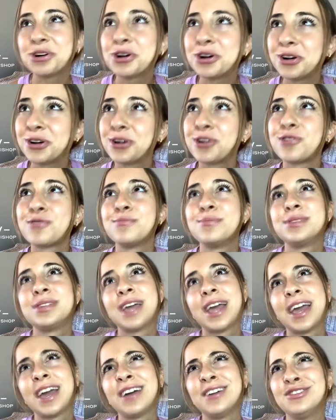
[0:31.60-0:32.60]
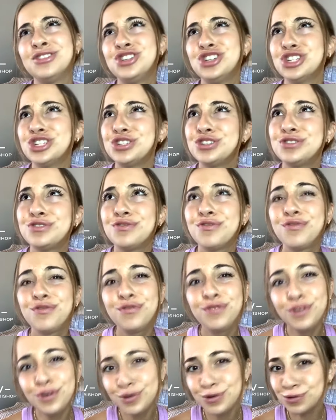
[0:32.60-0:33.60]
herbs and just
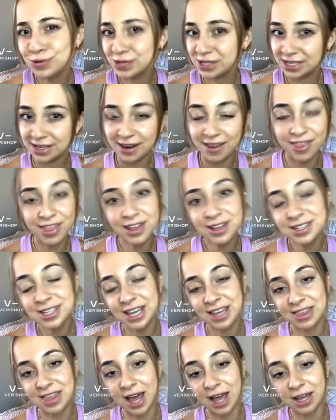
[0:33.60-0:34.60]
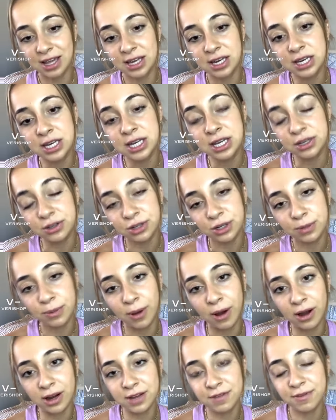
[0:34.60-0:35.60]
foods and things like that can heal your
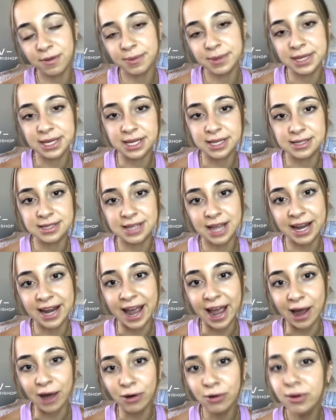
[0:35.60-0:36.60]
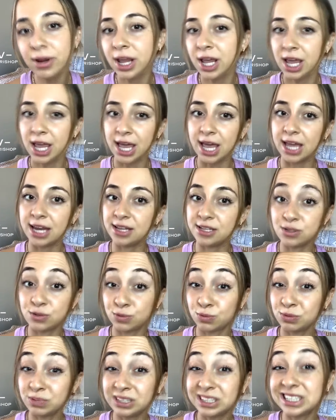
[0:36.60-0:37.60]
body from the inside out. And it's
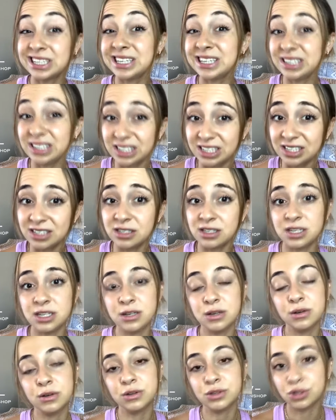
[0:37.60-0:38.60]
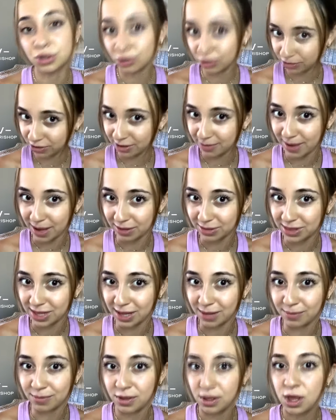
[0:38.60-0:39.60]
really easy to learn about
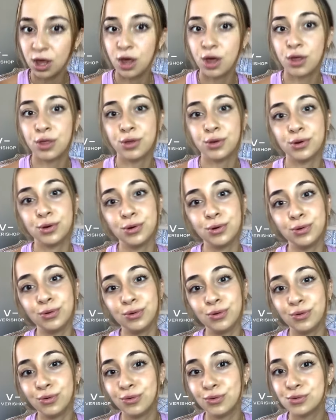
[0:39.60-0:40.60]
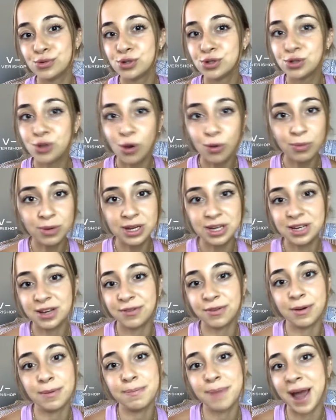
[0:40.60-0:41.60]
them through so many
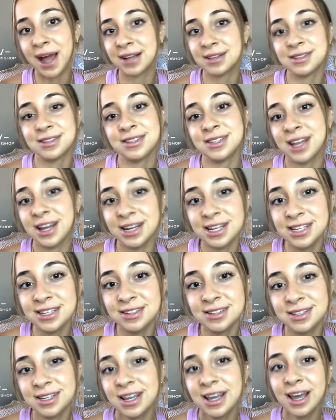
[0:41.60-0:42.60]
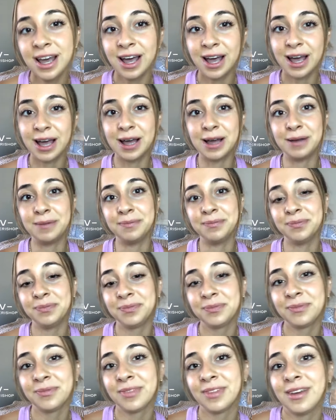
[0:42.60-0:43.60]
different backed studies. Um,
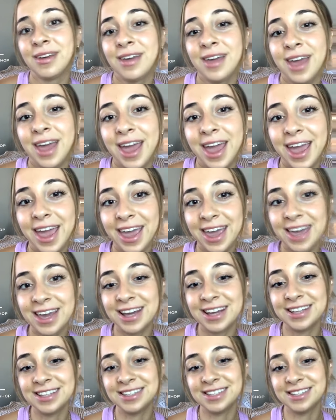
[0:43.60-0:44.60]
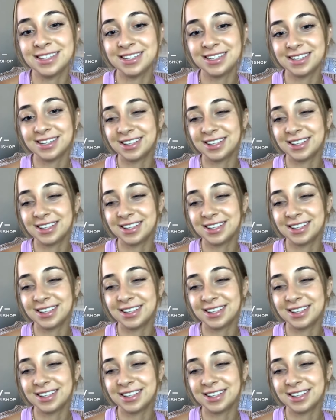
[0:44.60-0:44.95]
and